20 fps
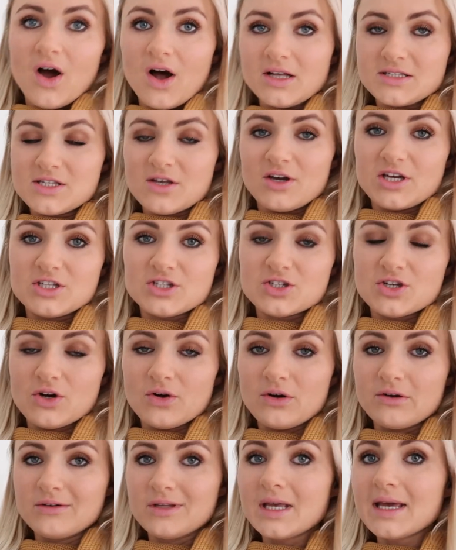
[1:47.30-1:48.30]
Also, I
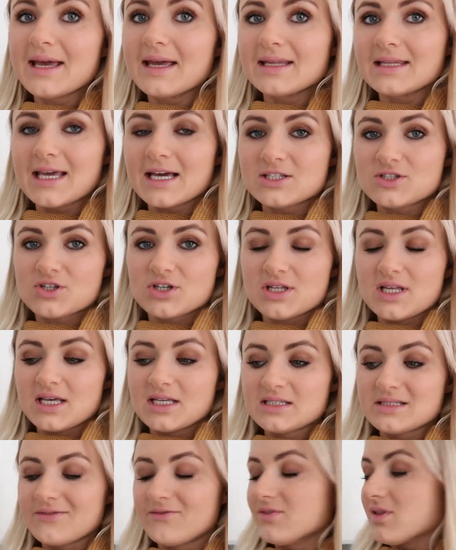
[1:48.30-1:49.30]
showed in
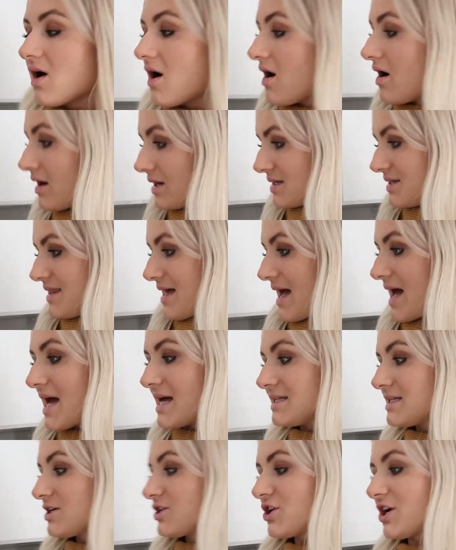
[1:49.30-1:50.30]
yesterday's vlog
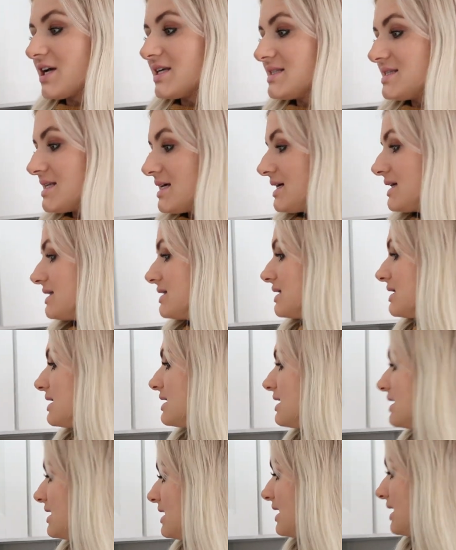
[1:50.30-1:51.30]
that Grayson,
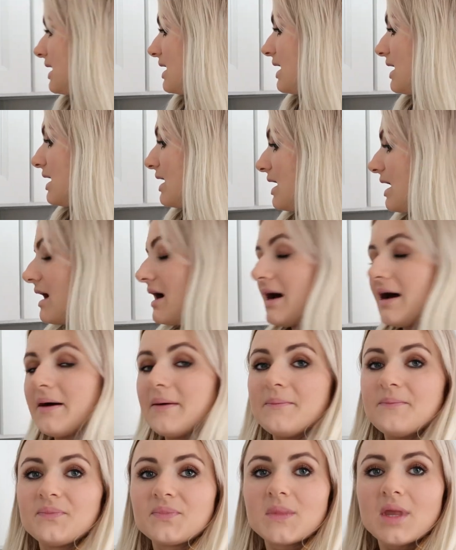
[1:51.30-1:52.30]

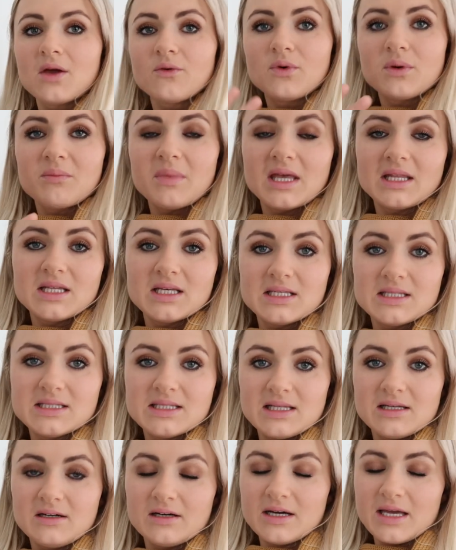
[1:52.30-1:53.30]
um, we made
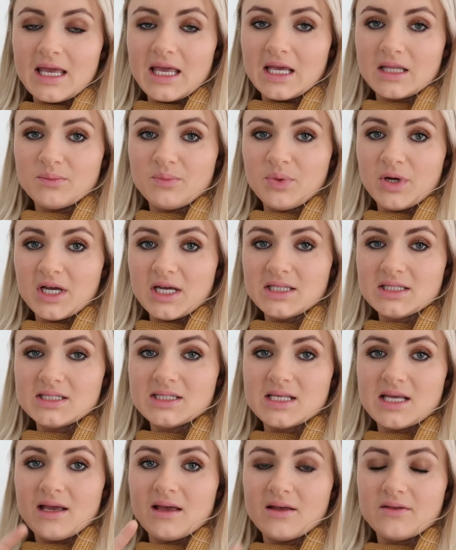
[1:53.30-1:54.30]
these little
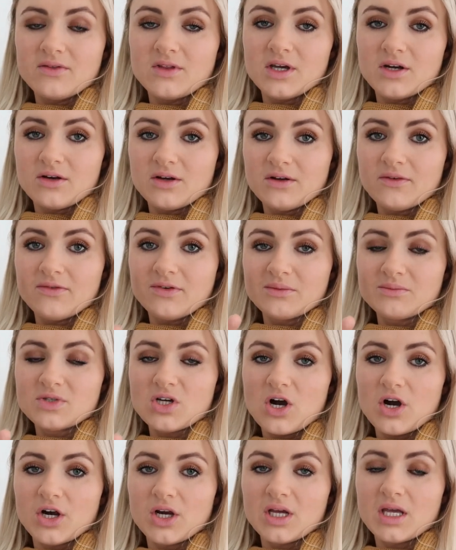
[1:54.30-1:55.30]
handprints and they're from
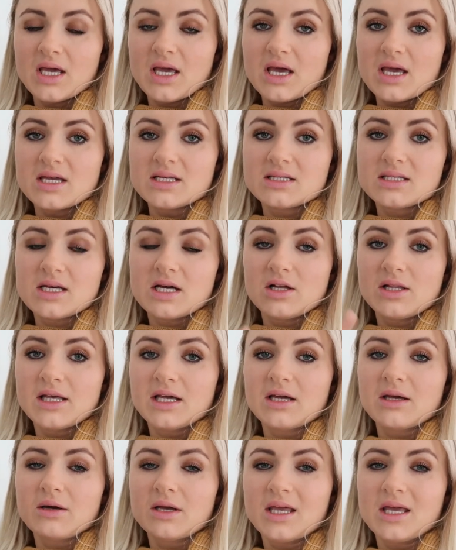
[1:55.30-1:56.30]
Target,
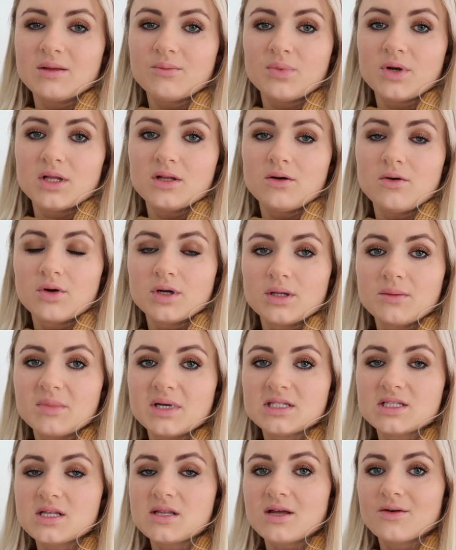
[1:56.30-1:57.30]
like handprint
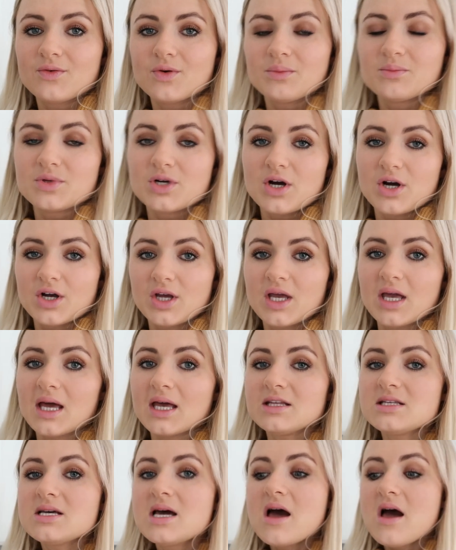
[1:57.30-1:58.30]
ornaments and they're from
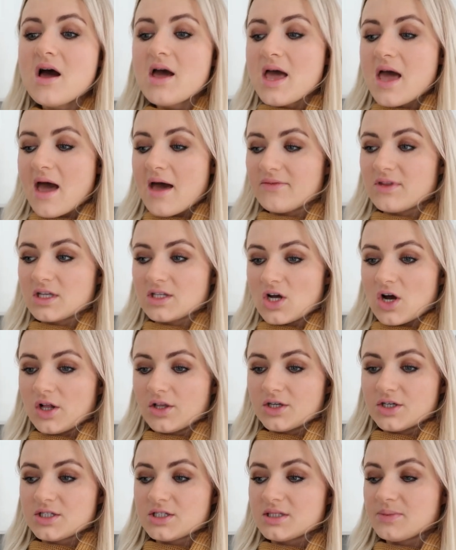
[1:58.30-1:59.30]
Target at the
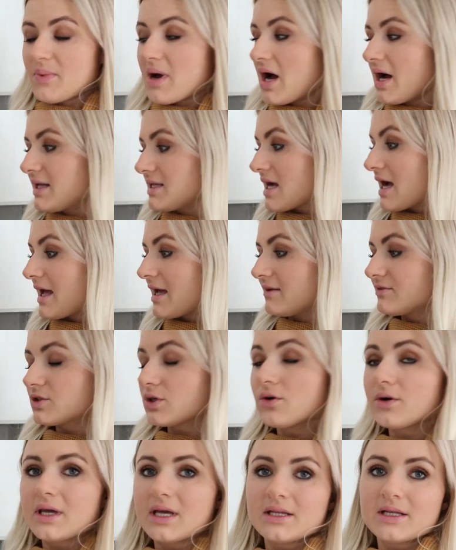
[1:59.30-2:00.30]
dollar spot. I have
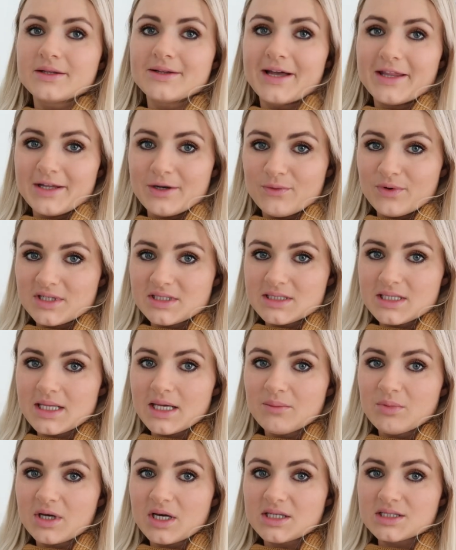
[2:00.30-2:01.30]
to go get another one
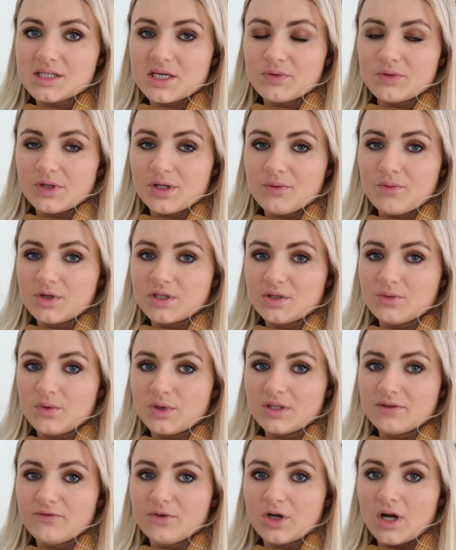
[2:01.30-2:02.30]
today because I really wanted
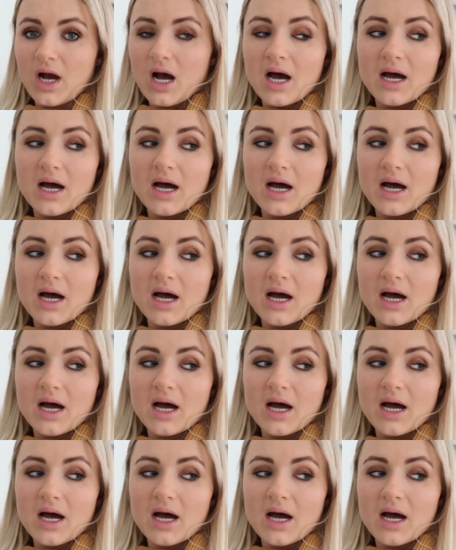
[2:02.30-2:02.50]
one for